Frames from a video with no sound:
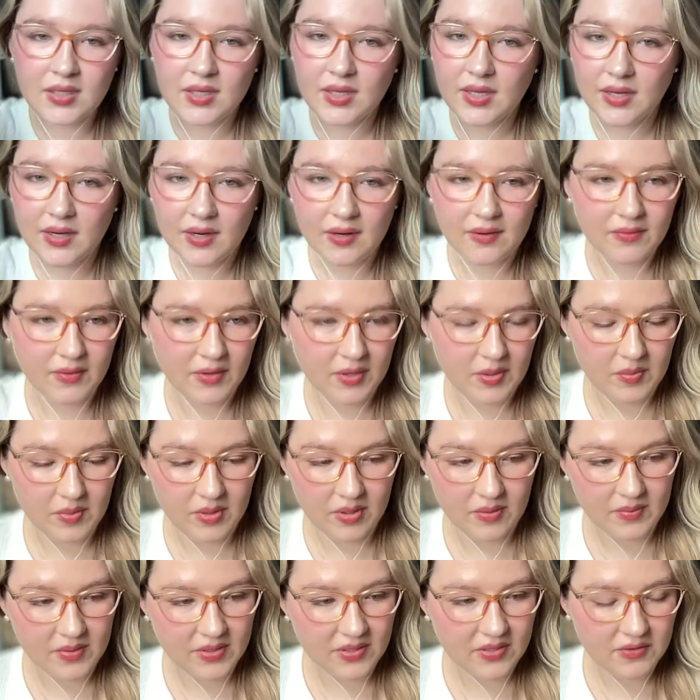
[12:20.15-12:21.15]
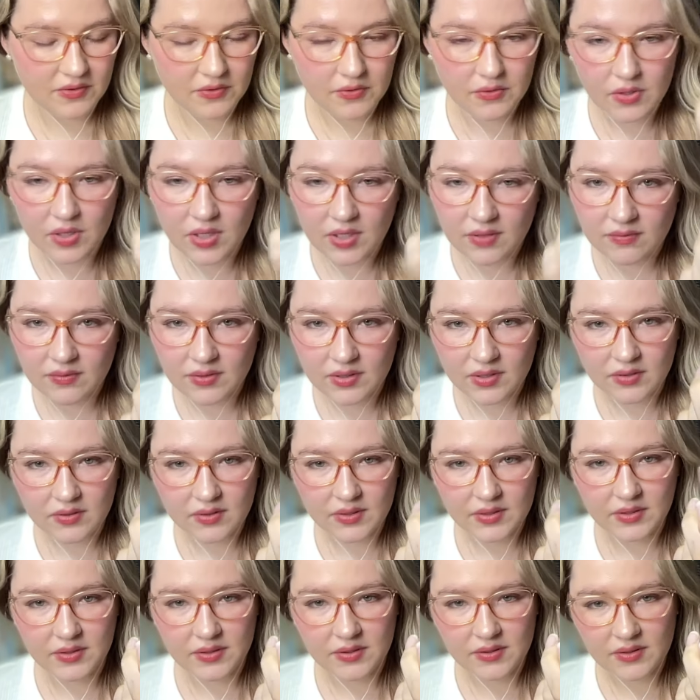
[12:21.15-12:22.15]
in every department store, I've
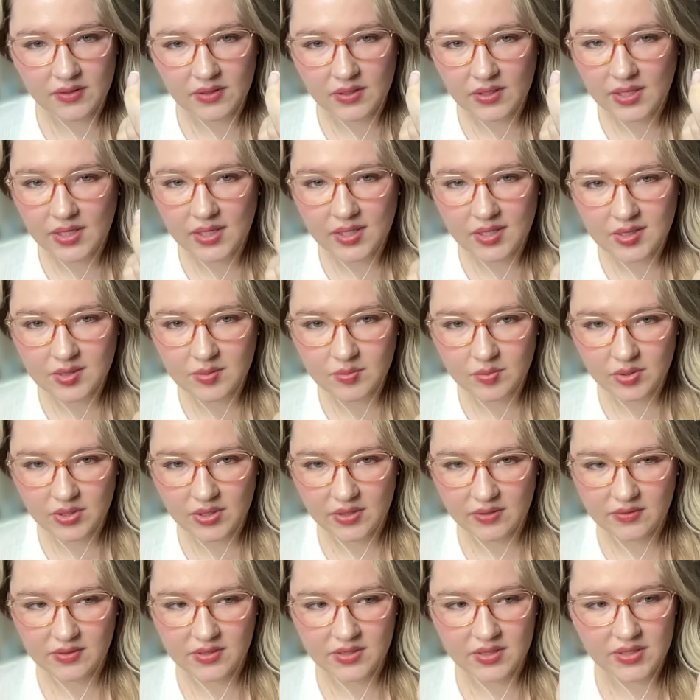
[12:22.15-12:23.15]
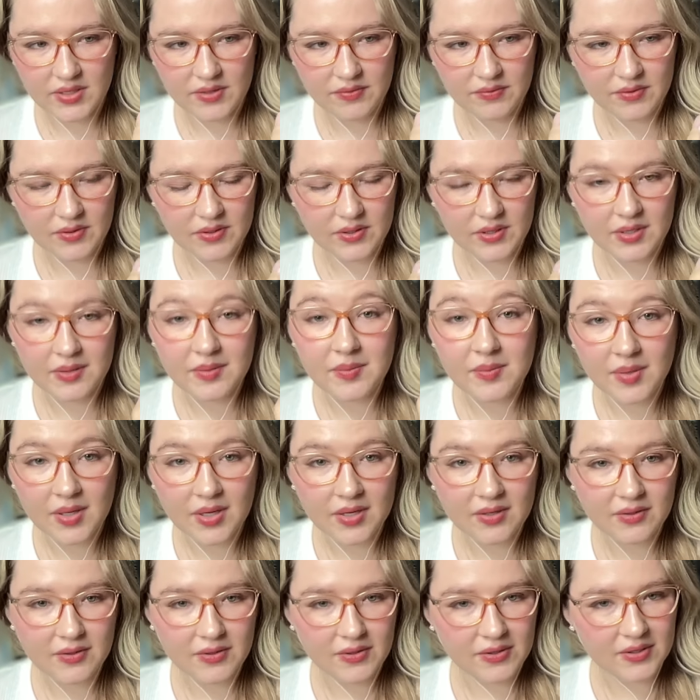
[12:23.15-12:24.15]
literally heard the ladies pronounce it differently.
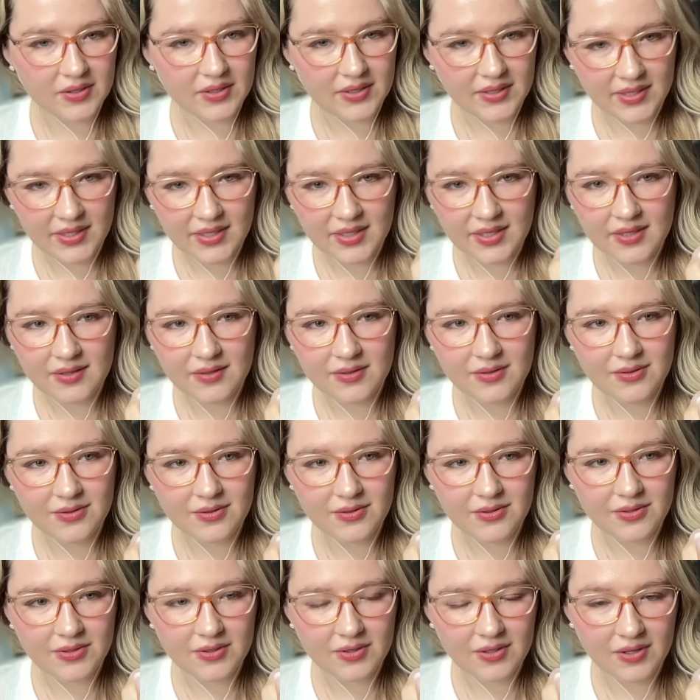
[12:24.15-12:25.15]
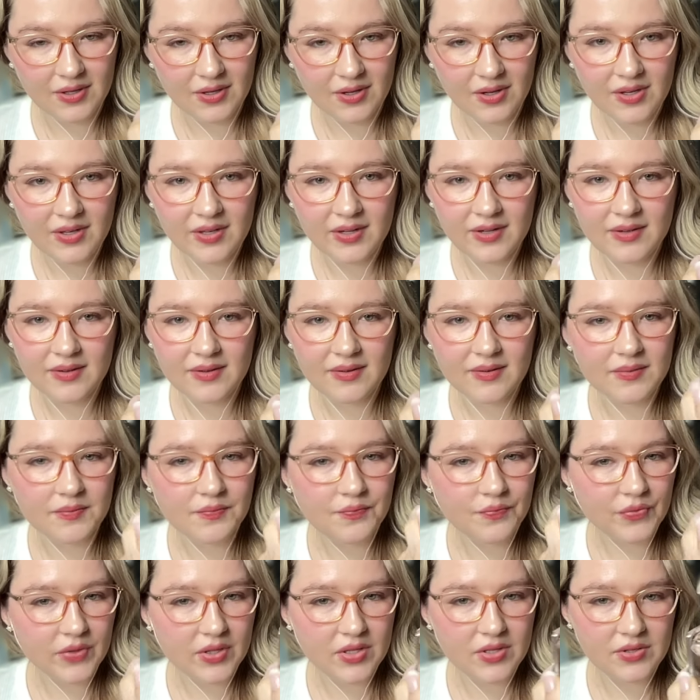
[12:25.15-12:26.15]
Mon Guerlain, Guerlain.
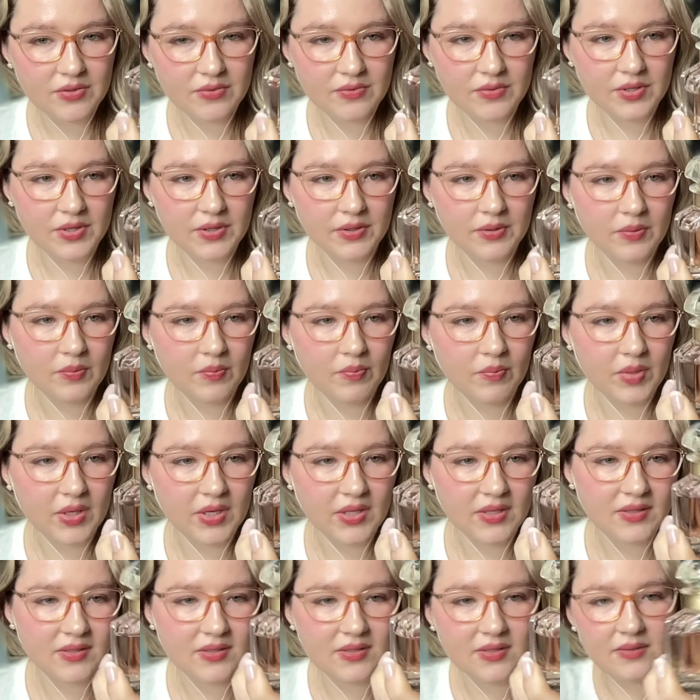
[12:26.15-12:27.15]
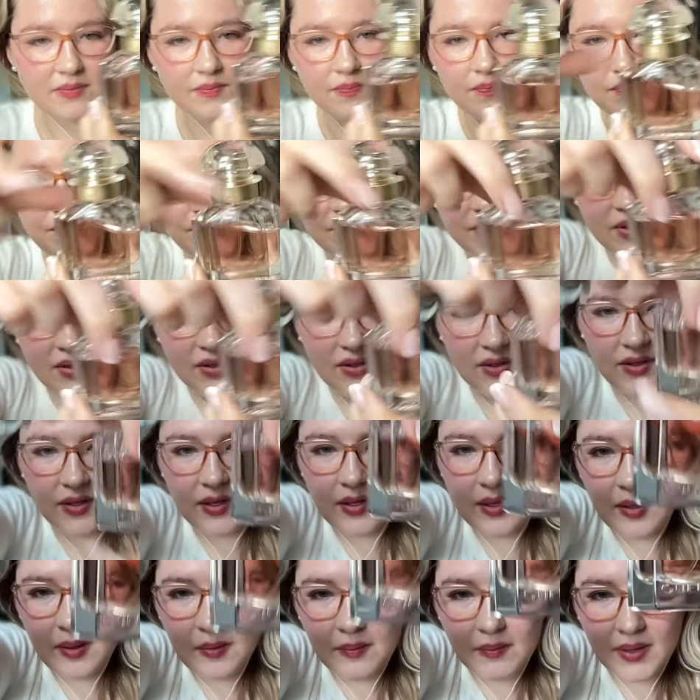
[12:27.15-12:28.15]
I don't know, but it's
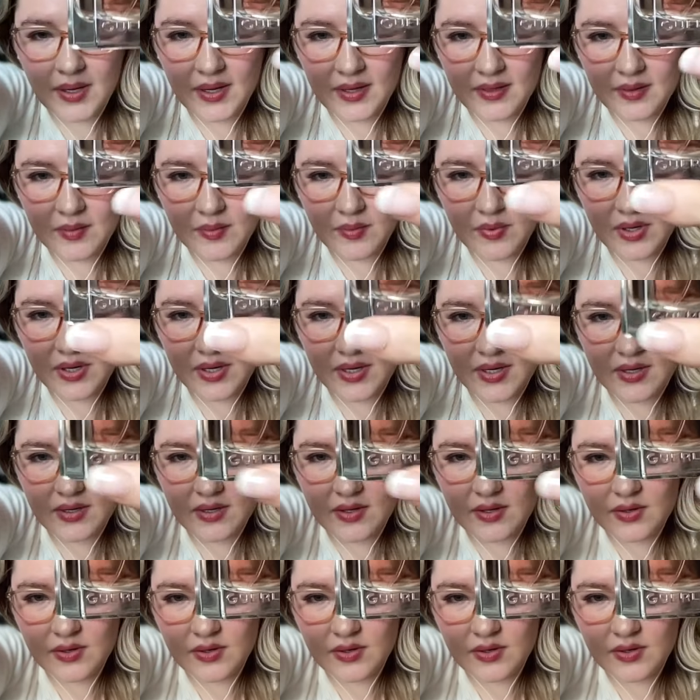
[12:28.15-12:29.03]
by the brand